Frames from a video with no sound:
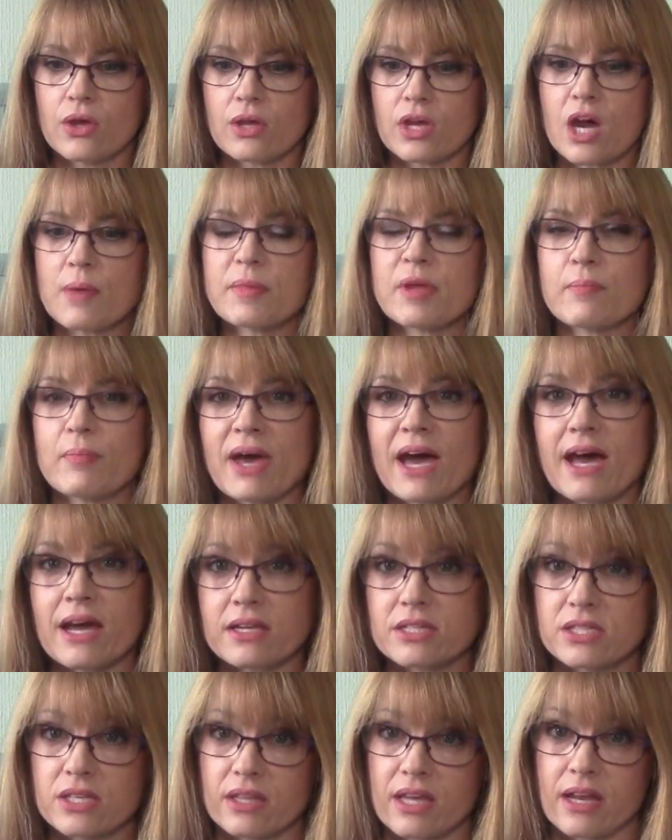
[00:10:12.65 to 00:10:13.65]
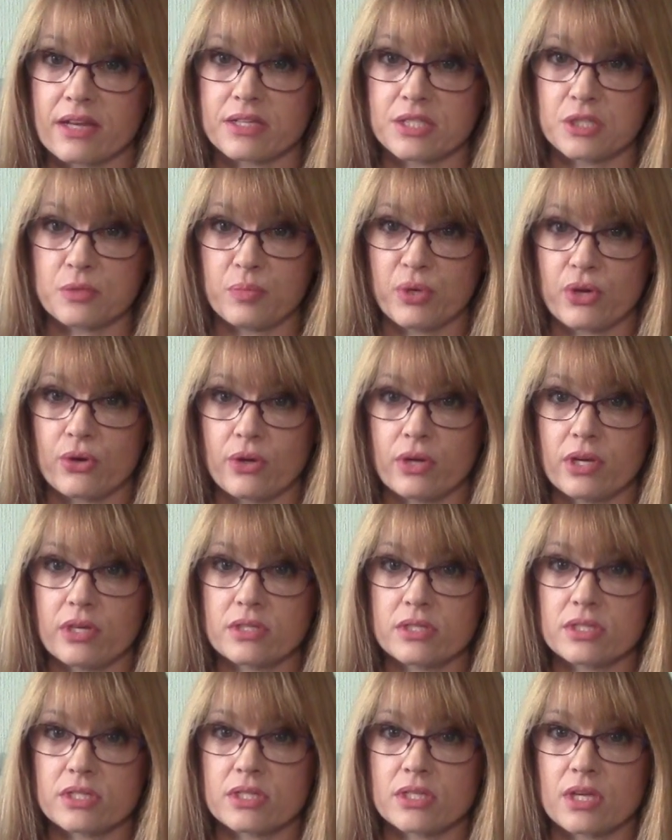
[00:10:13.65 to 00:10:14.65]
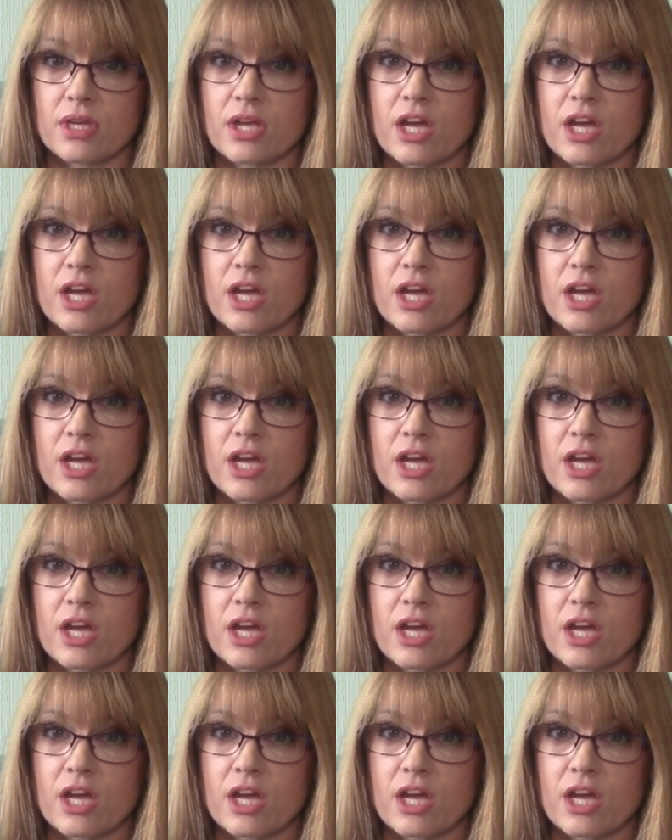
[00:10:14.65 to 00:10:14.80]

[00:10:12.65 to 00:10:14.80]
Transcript: coming back to that experience,